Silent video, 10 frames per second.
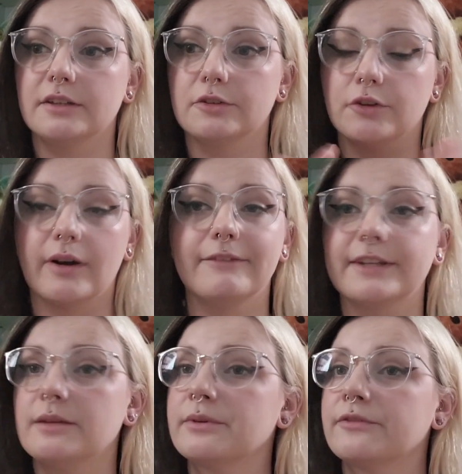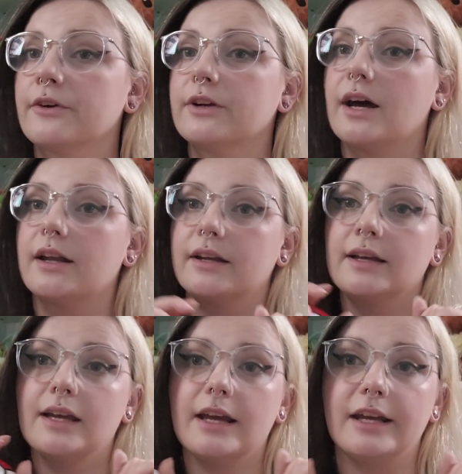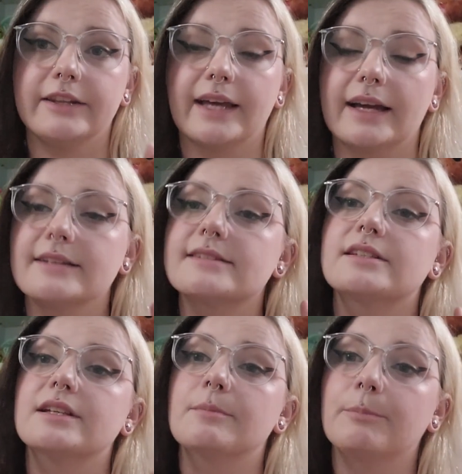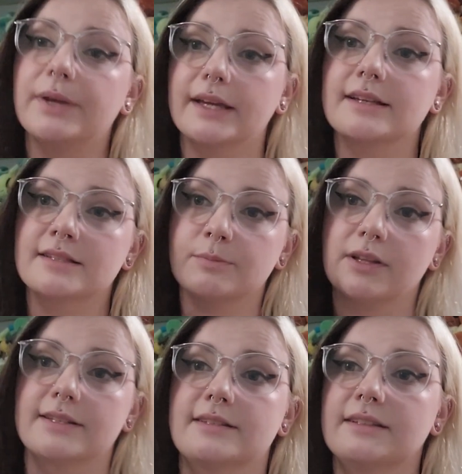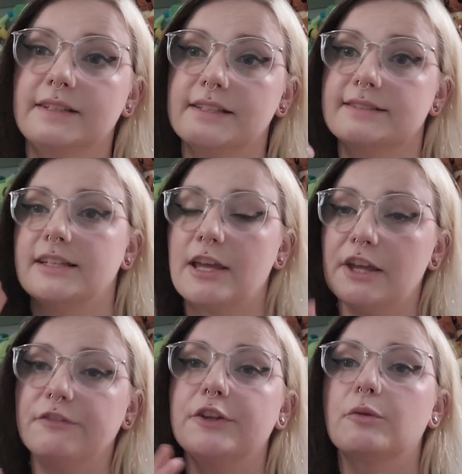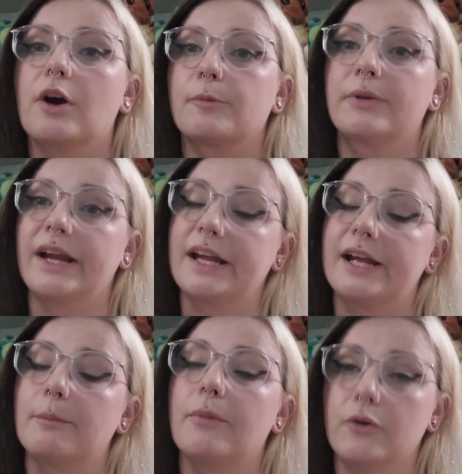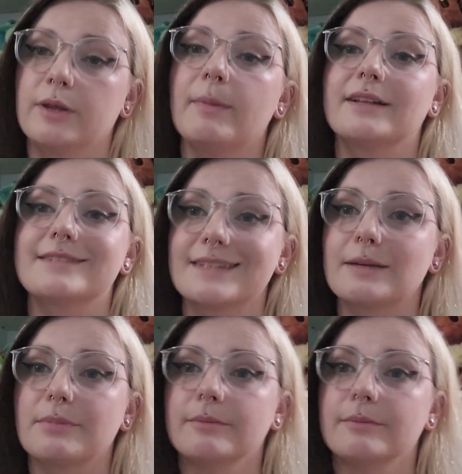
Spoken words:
You don't have to keep your phone on, and that is the biggest plus to this if you are paying Pokemon Sleep.